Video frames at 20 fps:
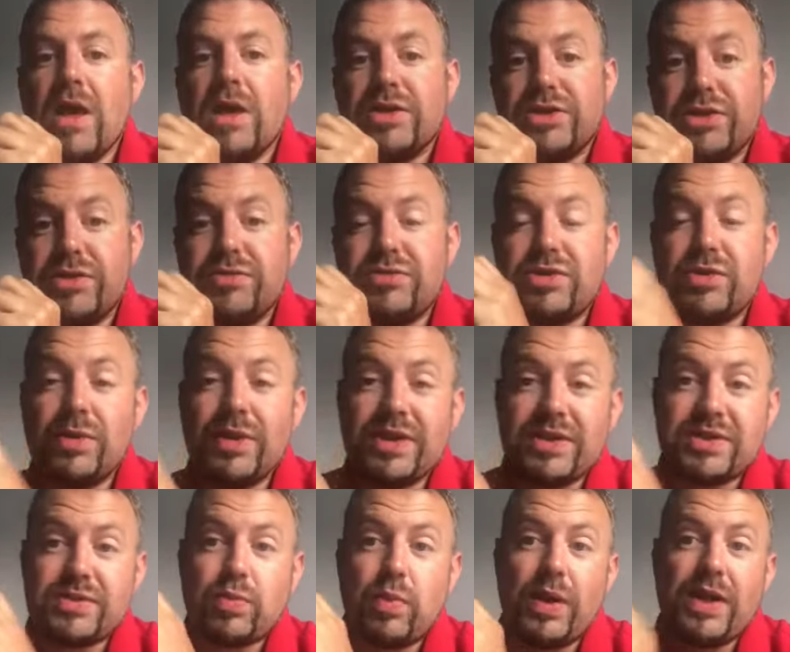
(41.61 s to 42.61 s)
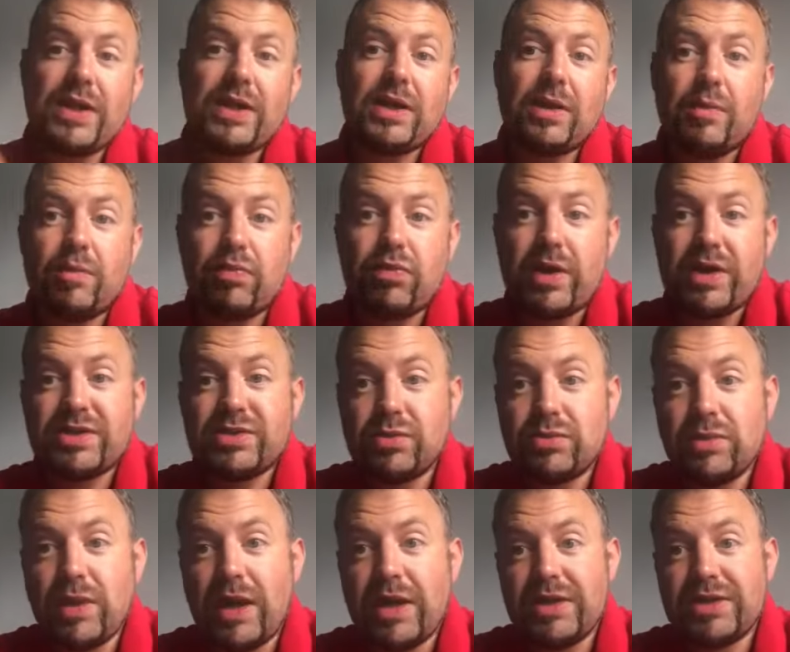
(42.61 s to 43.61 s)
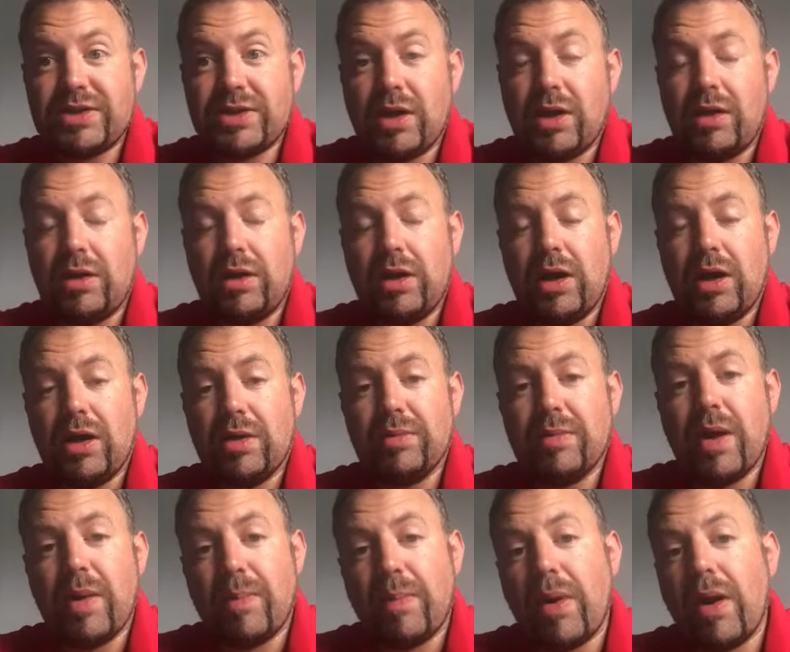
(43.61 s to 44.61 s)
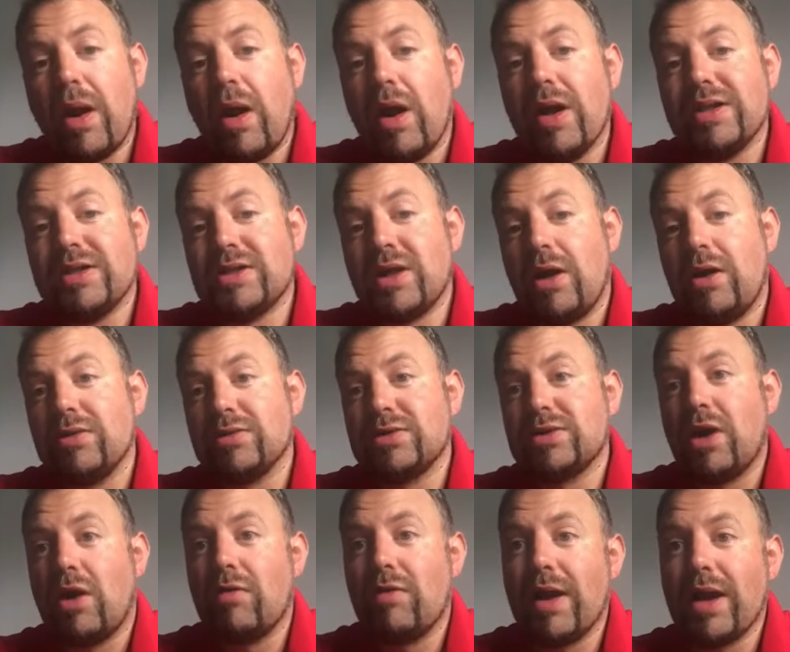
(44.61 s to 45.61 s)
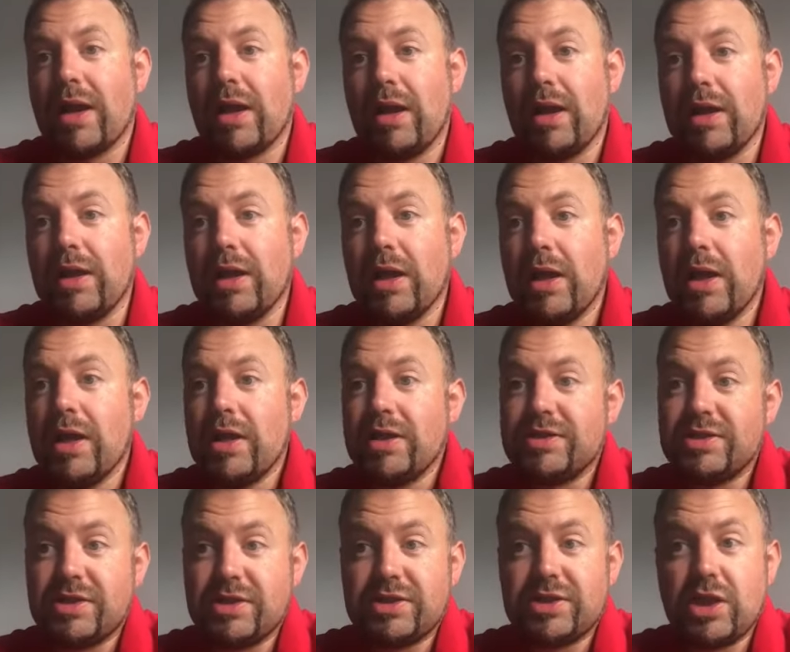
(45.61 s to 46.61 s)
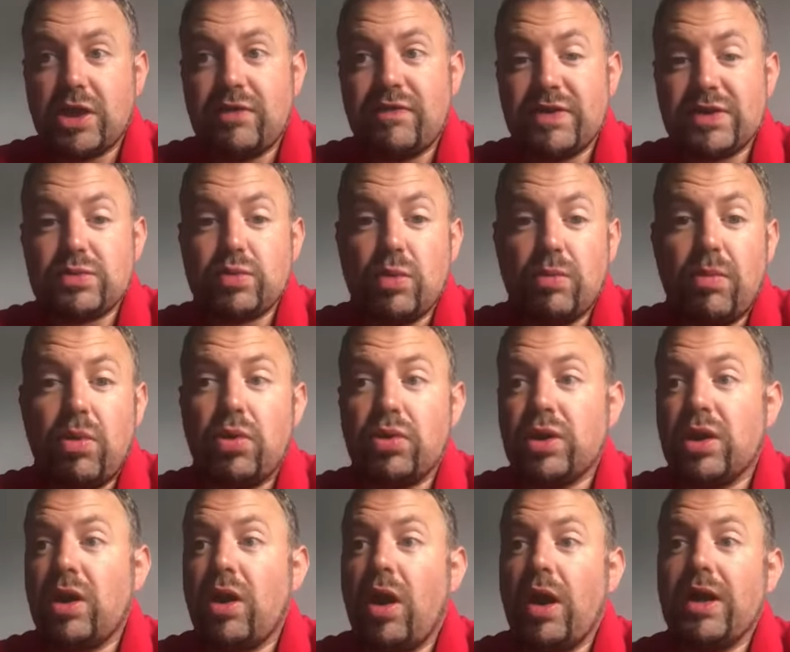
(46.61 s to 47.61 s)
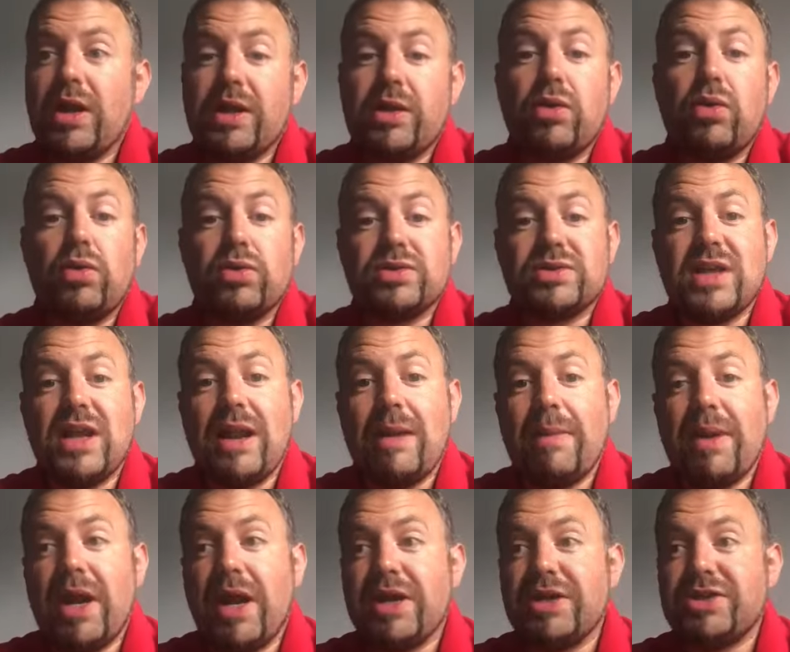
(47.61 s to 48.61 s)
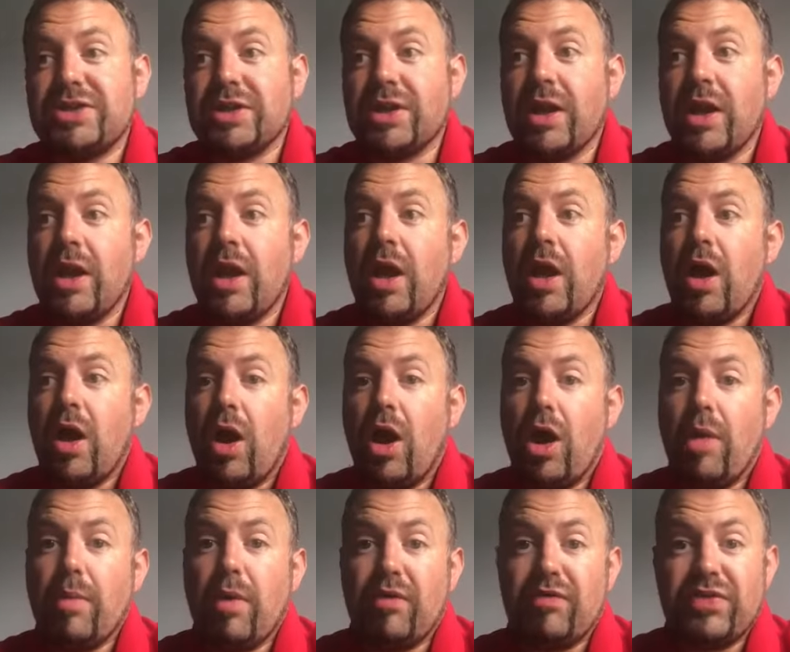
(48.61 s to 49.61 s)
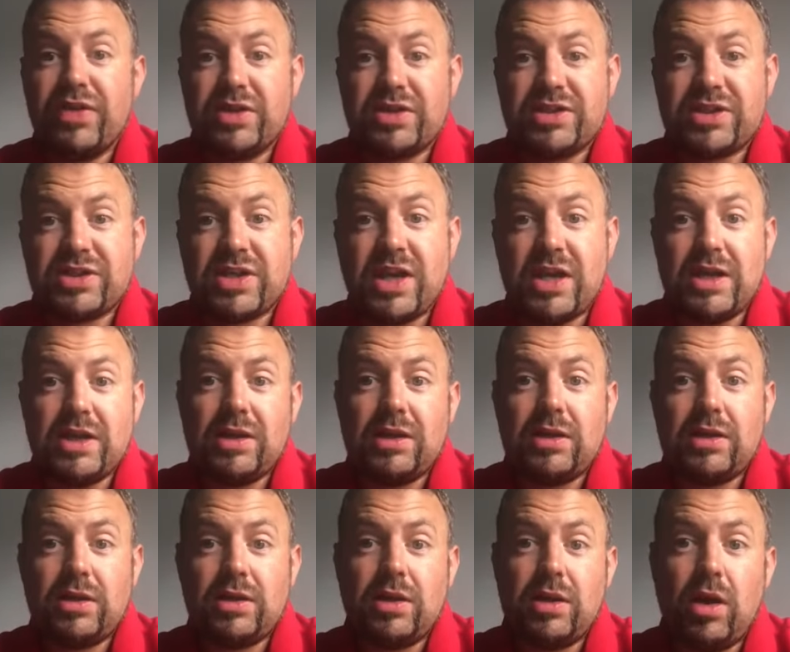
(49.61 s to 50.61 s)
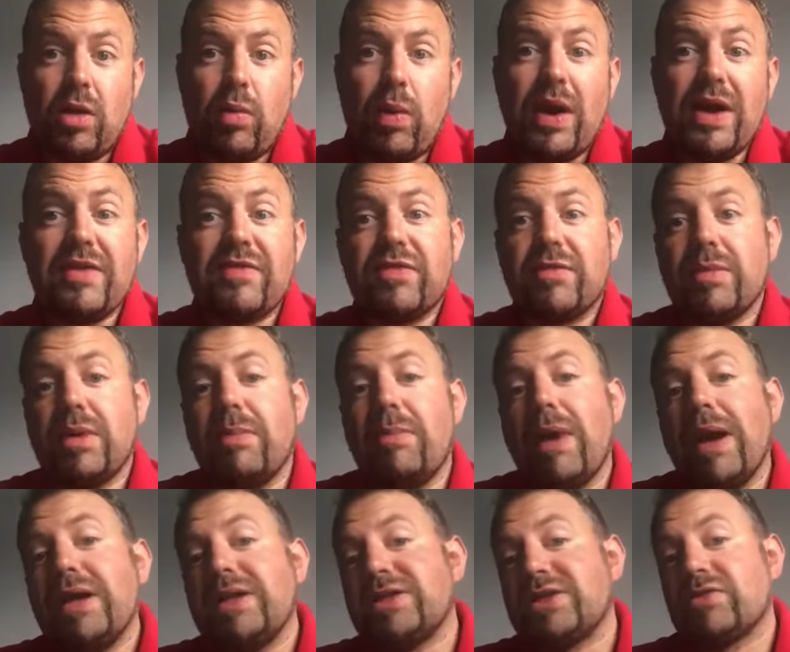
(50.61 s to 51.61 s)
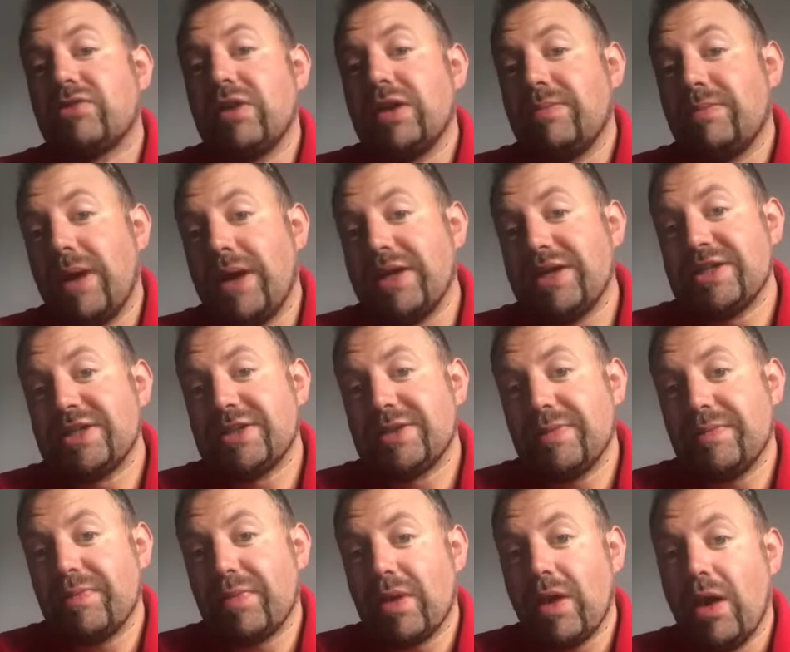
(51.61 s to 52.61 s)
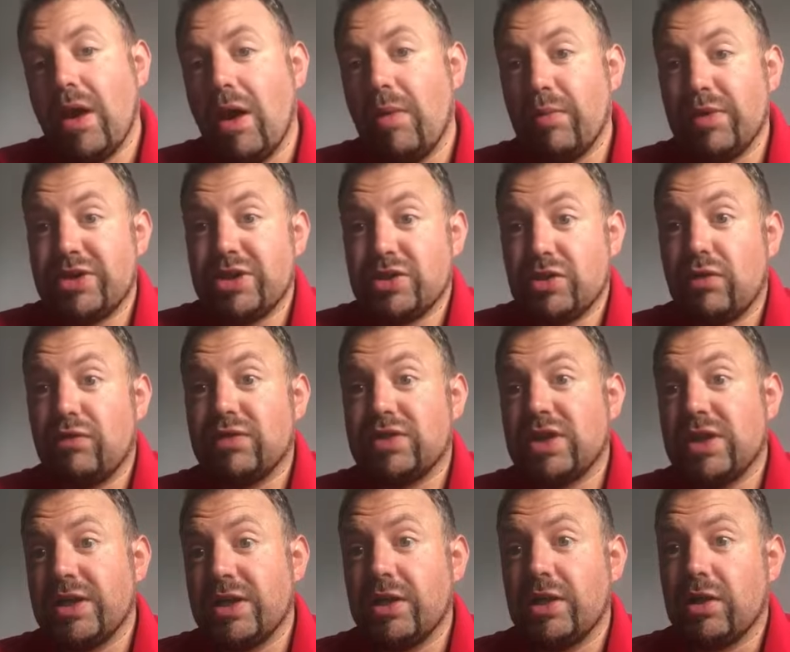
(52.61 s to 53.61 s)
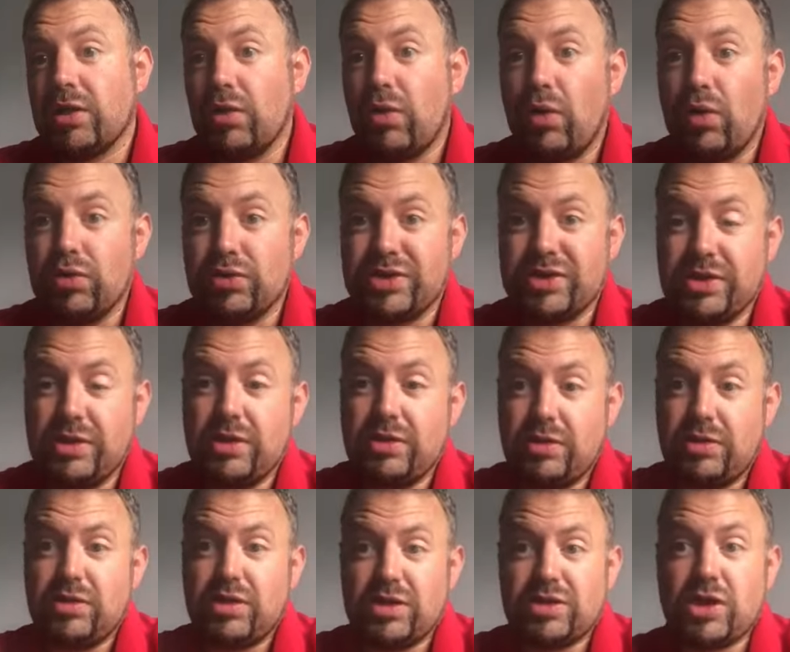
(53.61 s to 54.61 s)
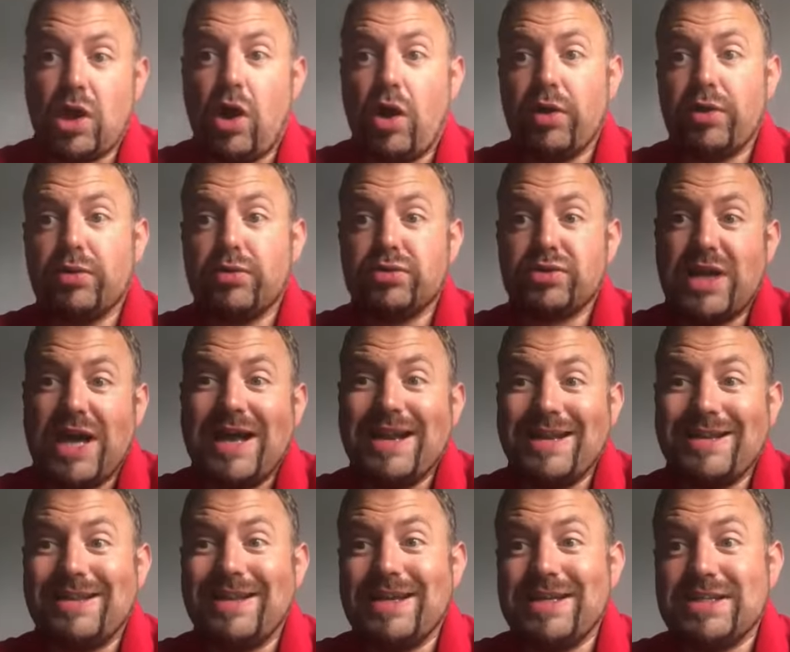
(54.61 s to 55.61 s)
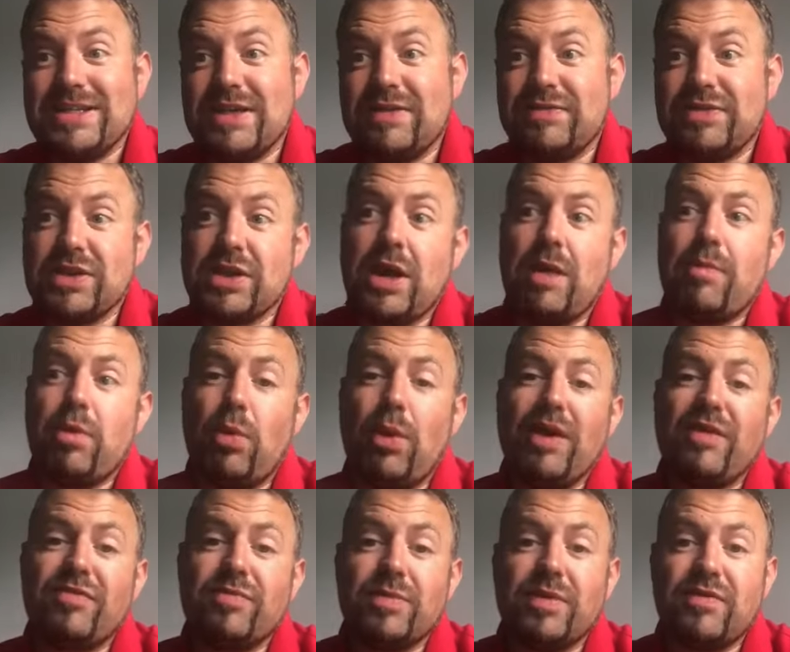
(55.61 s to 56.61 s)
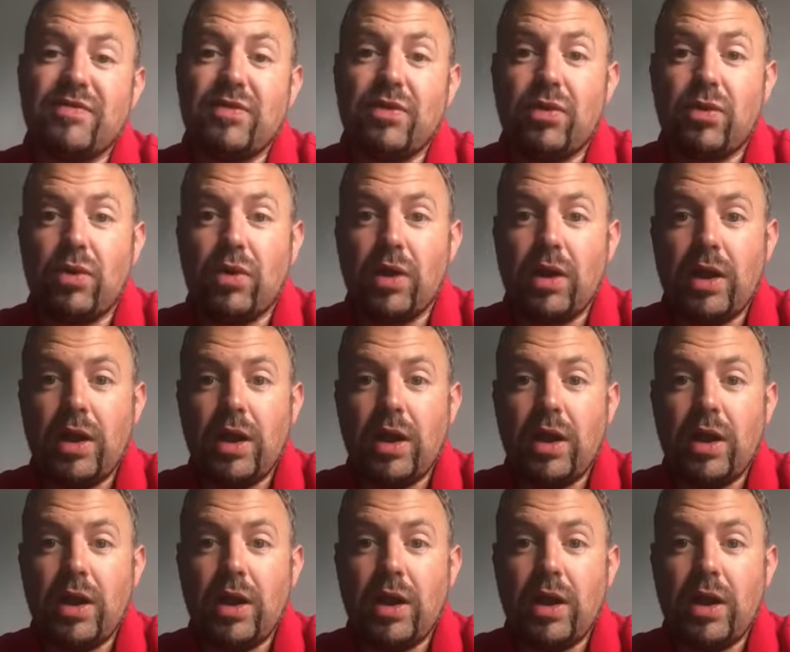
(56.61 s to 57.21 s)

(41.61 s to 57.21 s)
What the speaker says: Due to its weak and brittle nature, applying tiles directly to the surface will more than likely cause delamination of the skin away from the main screed base, which is obviously going to cause the tiles and adhesive to come away from the floor.